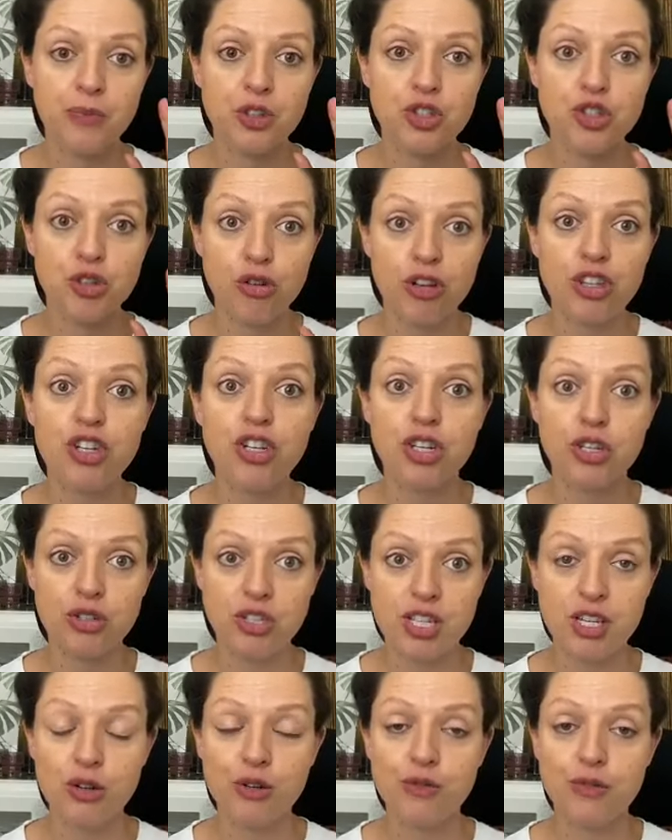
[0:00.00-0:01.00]
during your
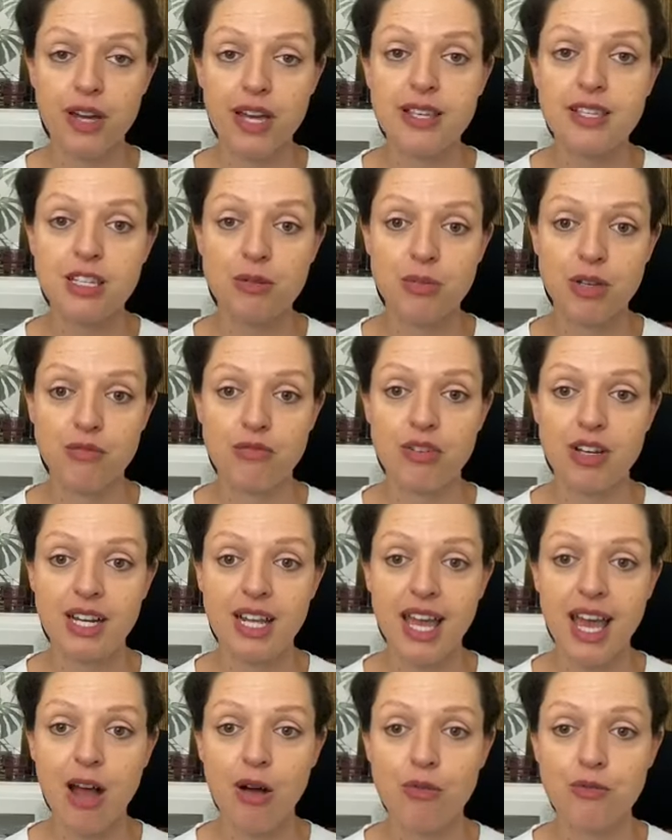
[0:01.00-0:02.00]
luteal phase can be
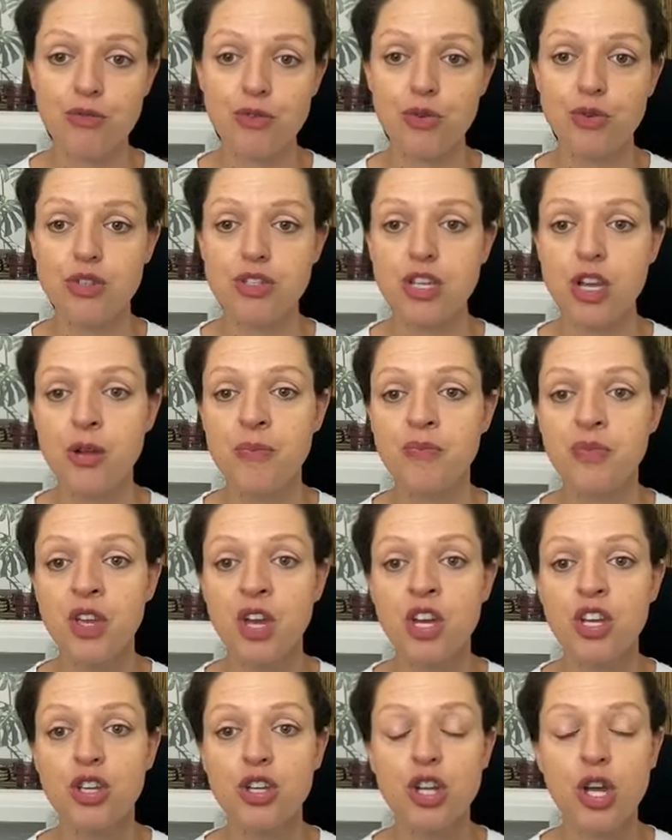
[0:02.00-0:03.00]
really helpful. So,
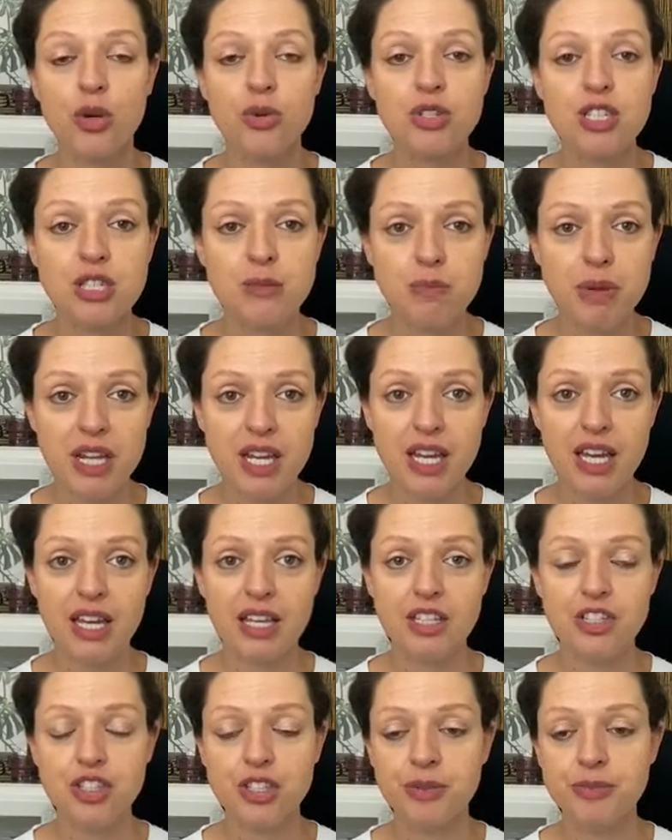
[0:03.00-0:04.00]

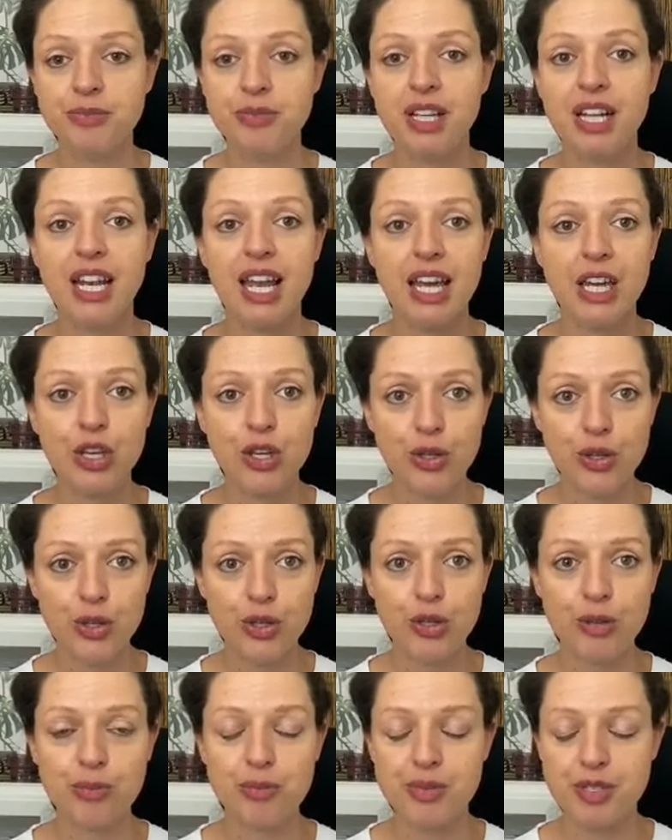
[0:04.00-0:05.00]
spinach,
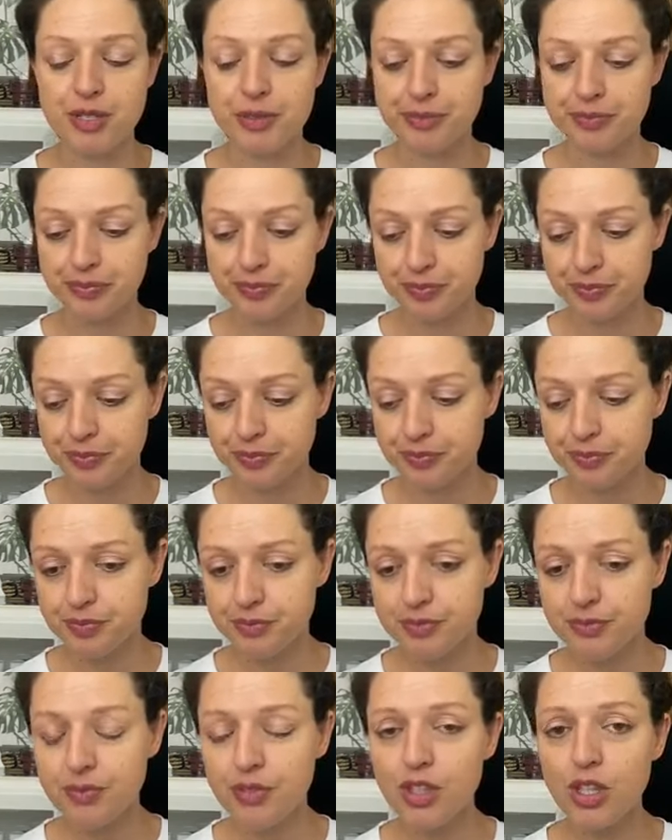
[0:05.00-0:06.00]
legumes,
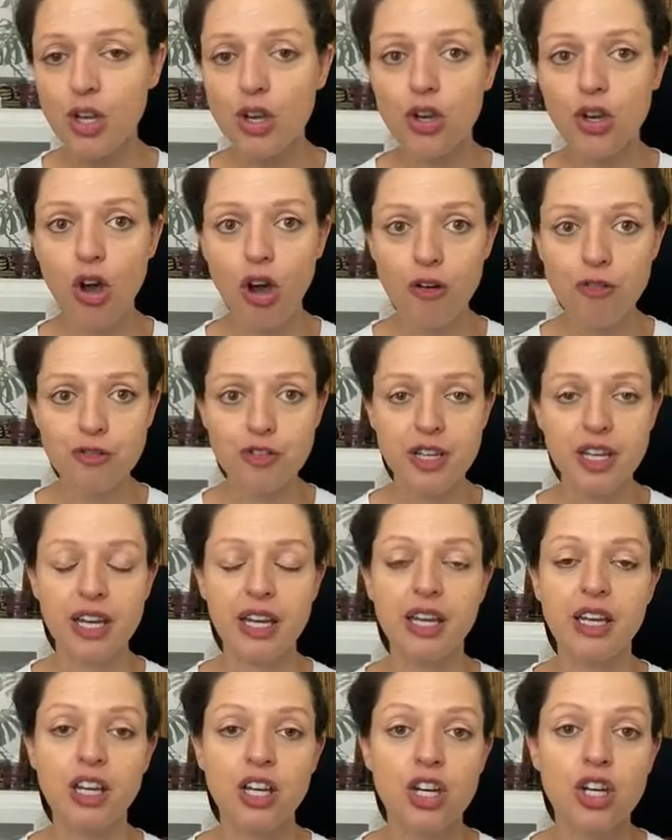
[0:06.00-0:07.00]

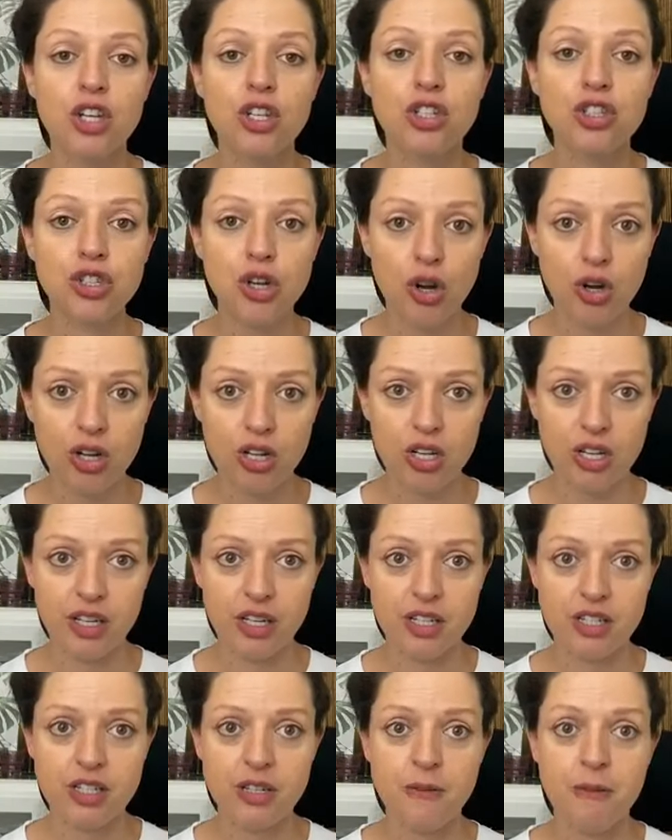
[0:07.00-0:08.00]
coffee,
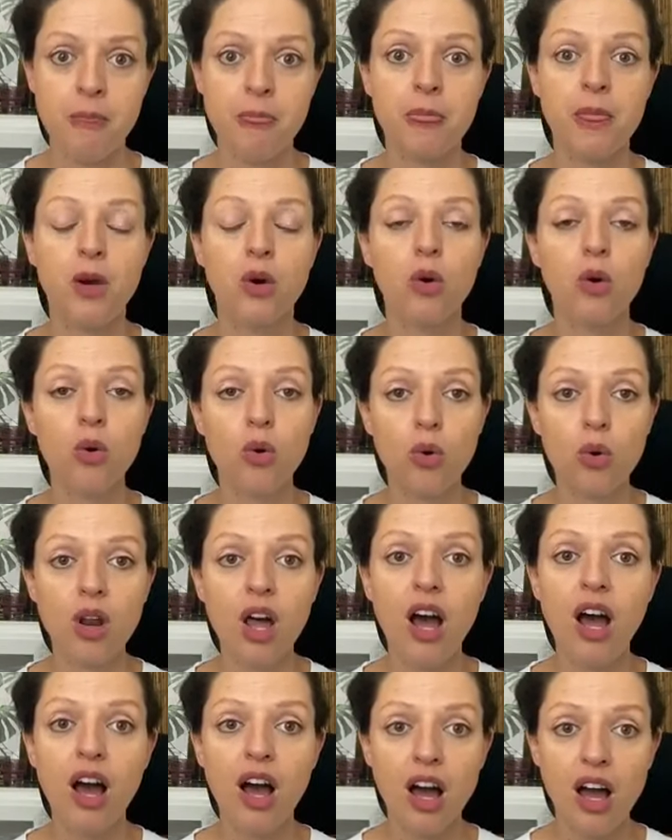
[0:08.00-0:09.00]
chocolate, all
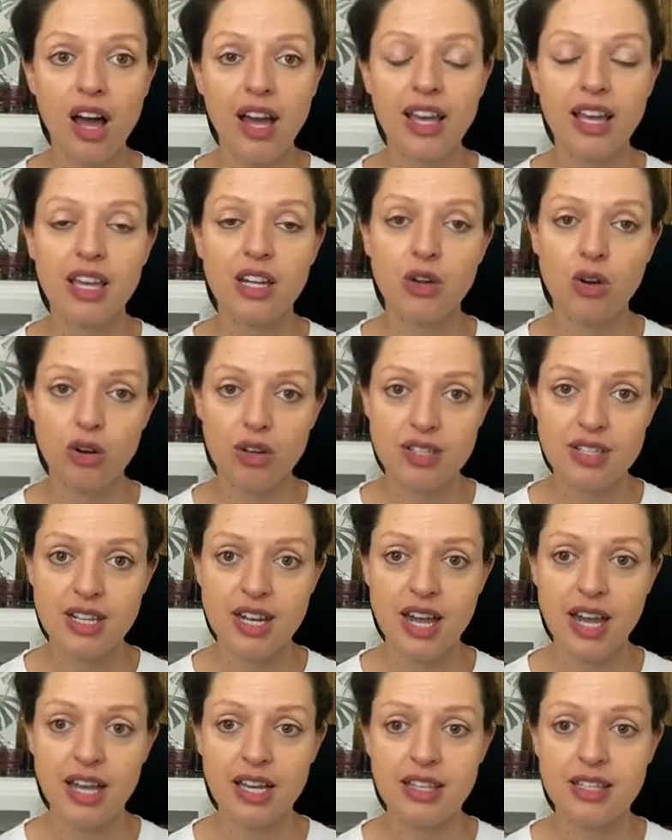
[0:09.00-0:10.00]
high in
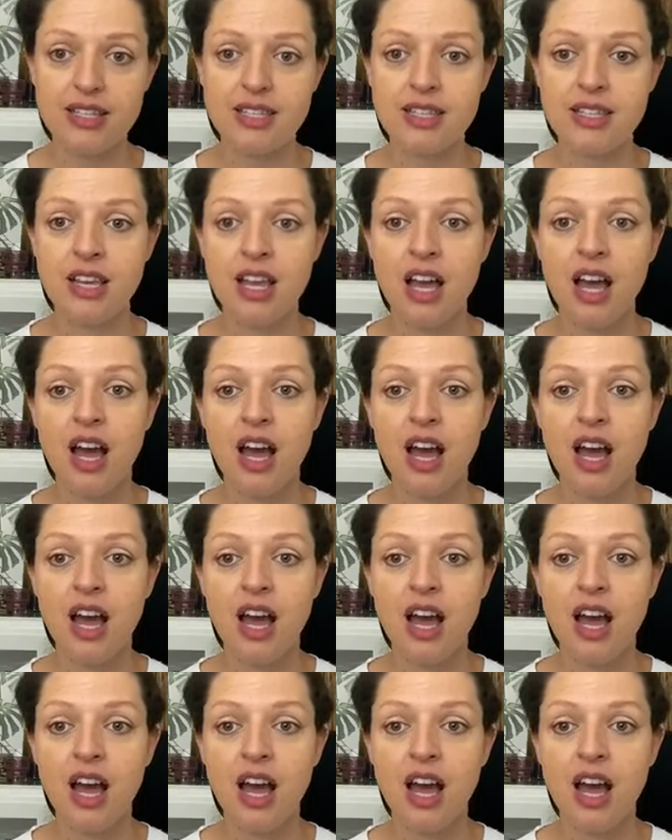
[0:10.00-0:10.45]
oxalates.